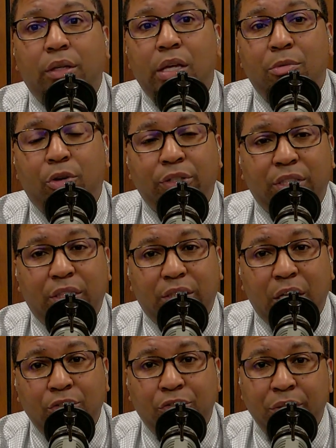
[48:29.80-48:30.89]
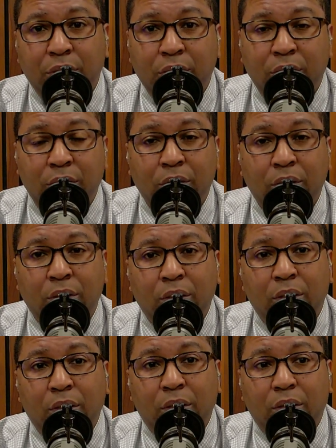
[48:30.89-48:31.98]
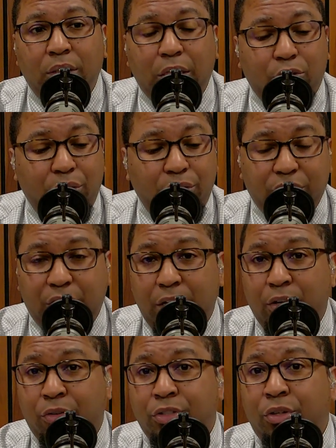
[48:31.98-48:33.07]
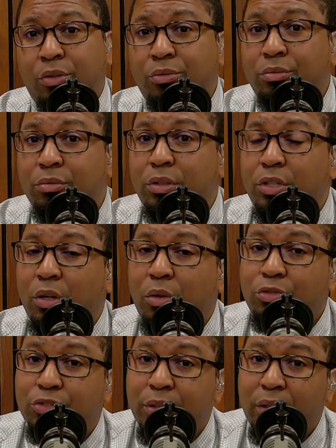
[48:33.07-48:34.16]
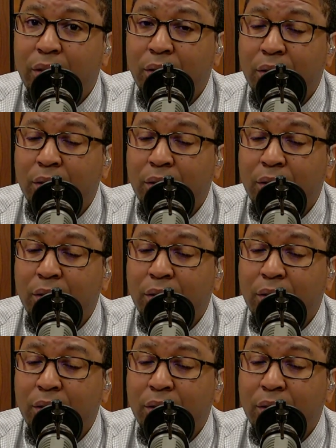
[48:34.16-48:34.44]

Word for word: immigrant to this country, that you didn't just get here on your own, your own strength.